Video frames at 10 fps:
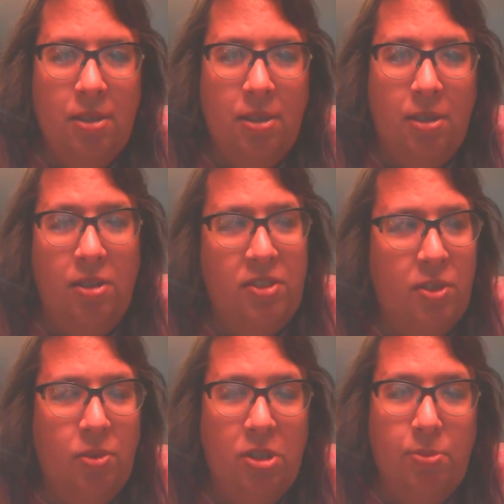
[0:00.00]
And if she
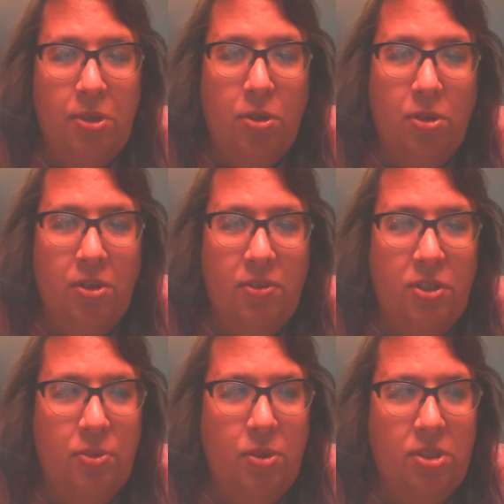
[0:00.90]
wants
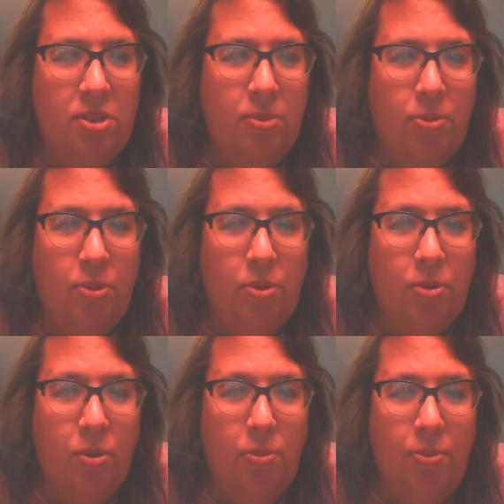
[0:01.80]
the
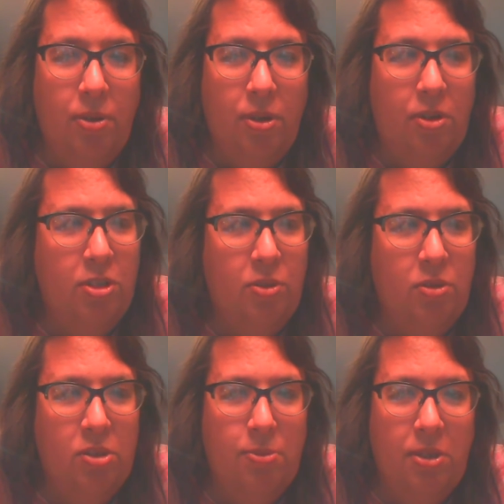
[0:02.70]
portal open, she
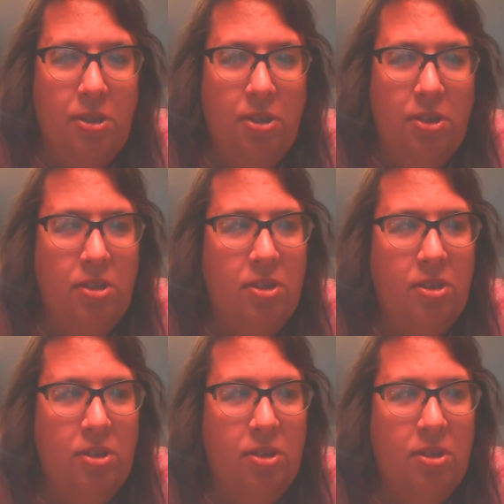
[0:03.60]
wants me to